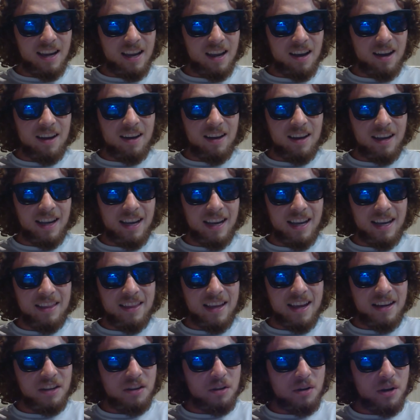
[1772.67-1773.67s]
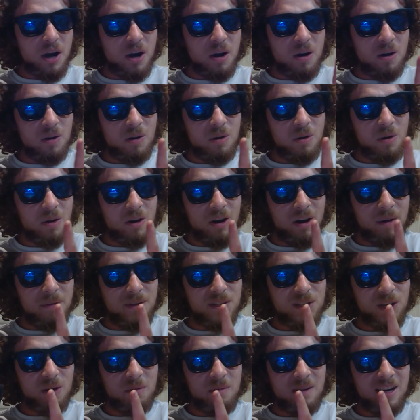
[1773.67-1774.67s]
and then you go a
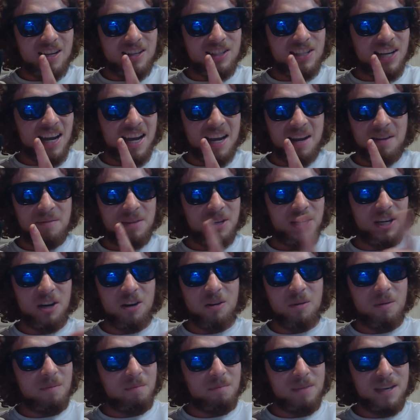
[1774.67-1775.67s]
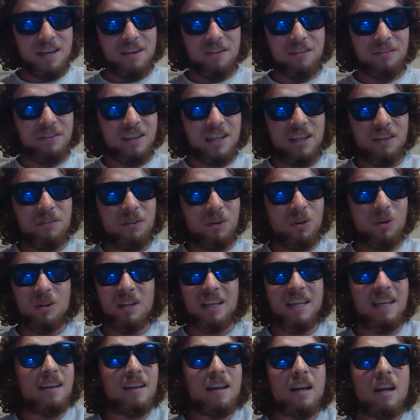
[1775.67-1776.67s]
certain amount of time, being fearful
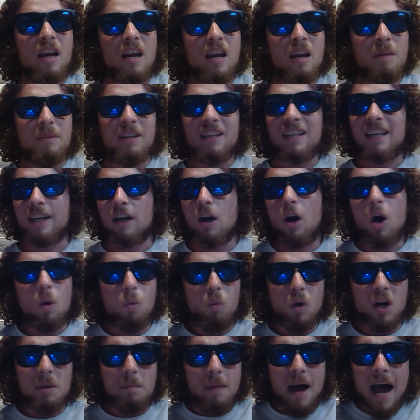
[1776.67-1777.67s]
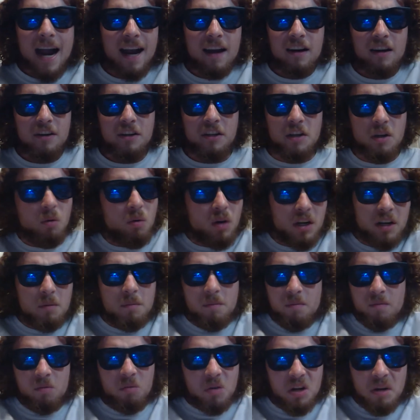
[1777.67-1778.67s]
and being like, oh, what am I going to do? What
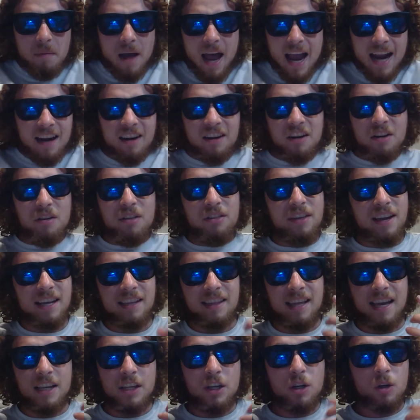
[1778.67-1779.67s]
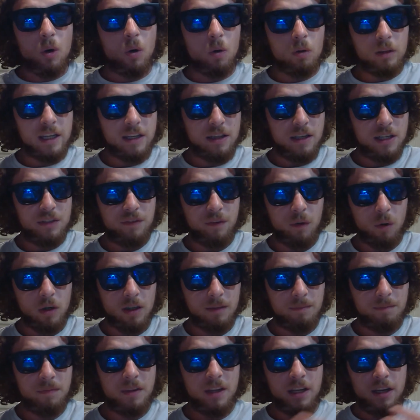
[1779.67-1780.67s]
am I going to do? Thinking that you're only this
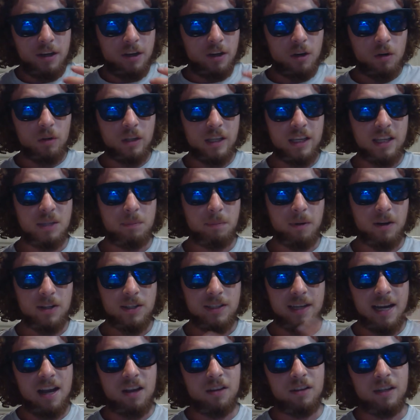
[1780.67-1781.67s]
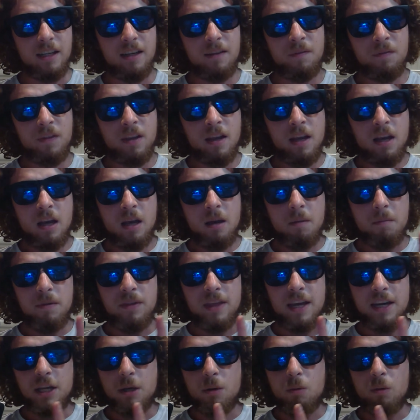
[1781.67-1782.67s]
form, you're only this personality. But
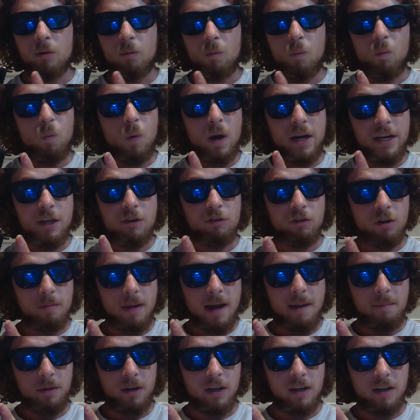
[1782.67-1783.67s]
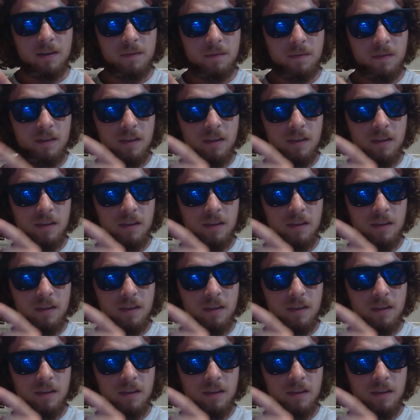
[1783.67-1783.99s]
then when you remember,